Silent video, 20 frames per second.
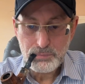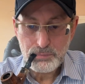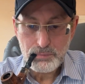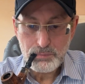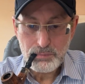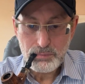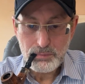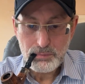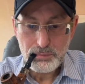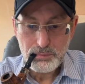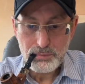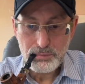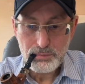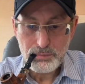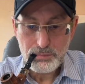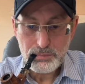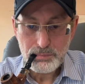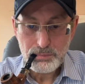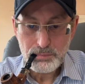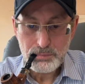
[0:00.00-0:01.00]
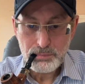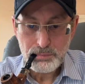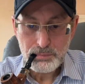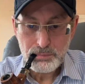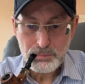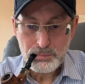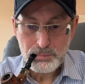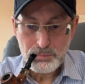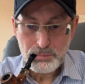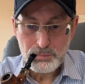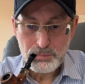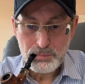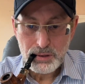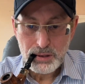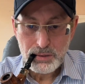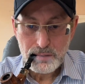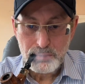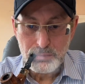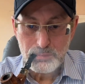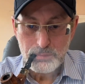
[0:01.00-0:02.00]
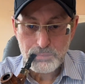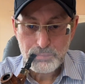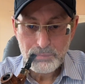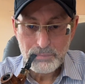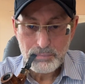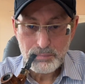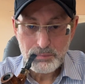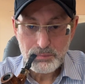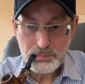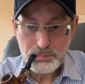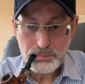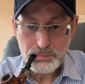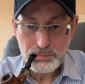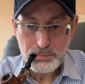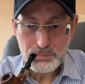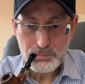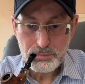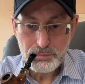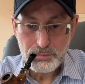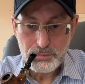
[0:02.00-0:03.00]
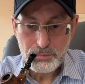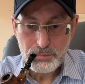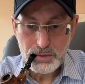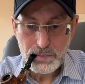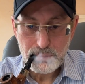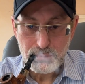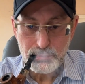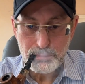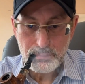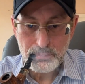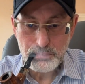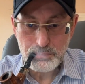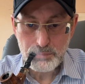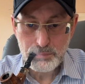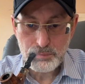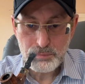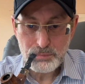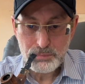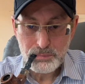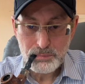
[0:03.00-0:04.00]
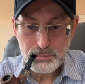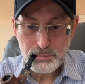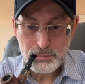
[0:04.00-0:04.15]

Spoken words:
[no speech]